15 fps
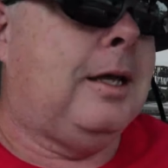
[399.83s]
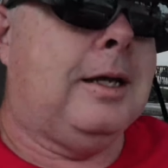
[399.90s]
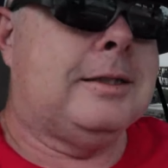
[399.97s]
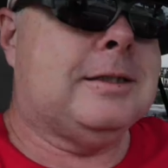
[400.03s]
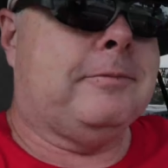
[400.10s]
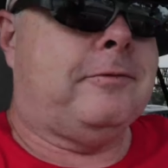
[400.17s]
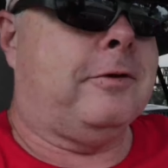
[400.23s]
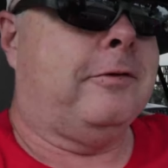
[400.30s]

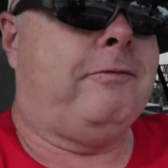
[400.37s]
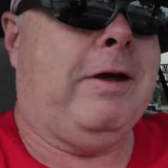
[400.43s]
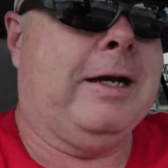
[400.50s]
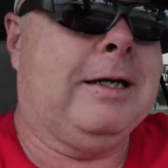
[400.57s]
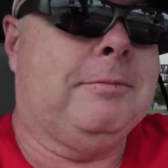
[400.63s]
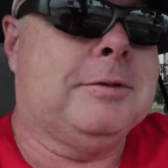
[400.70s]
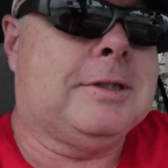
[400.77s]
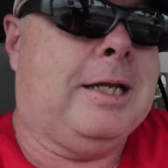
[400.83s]
except for the
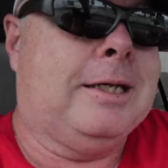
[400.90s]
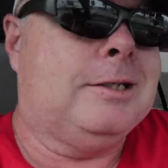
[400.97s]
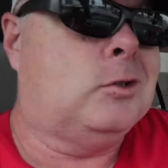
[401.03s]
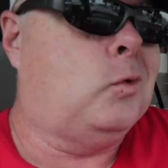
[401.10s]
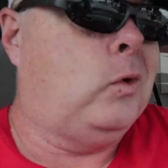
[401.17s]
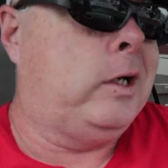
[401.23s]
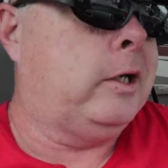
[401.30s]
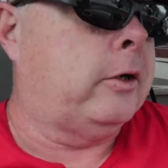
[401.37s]
fact it was like
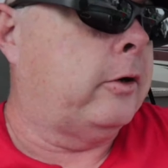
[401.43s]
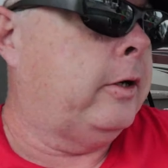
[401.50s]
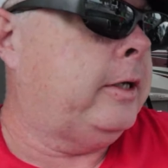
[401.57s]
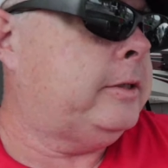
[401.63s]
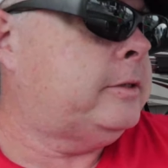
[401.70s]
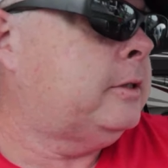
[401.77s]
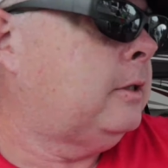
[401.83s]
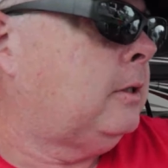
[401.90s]
20
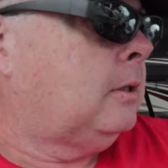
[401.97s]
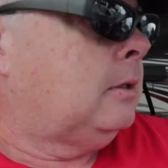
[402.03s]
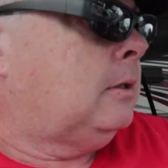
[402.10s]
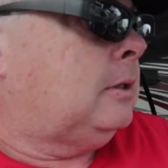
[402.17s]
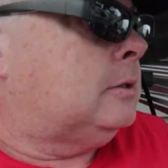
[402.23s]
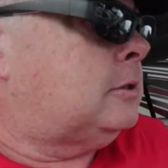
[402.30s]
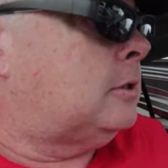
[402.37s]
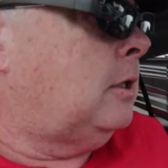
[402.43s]
degrees
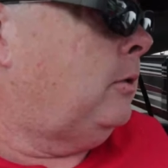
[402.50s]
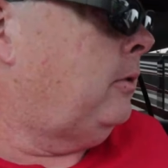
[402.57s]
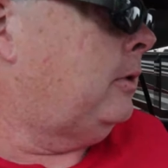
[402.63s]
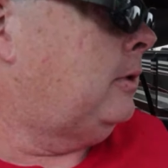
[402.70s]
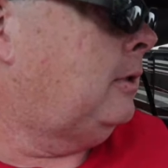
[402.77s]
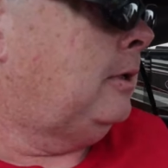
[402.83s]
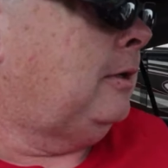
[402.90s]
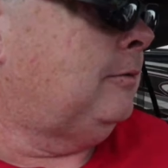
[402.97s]
and
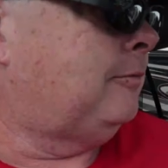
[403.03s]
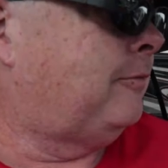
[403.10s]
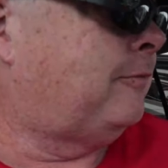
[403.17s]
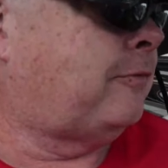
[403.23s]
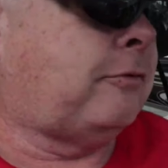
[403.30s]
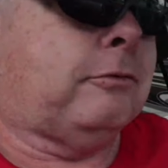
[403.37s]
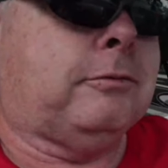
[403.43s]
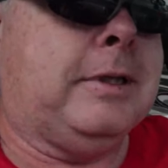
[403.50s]
snowing and
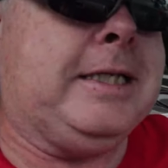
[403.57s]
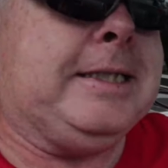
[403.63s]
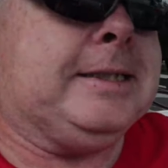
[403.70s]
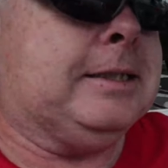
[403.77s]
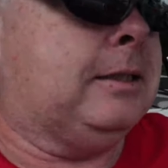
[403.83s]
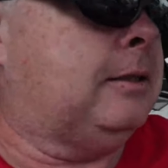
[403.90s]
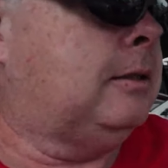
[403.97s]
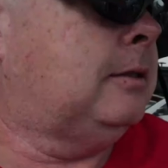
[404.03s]
freezing.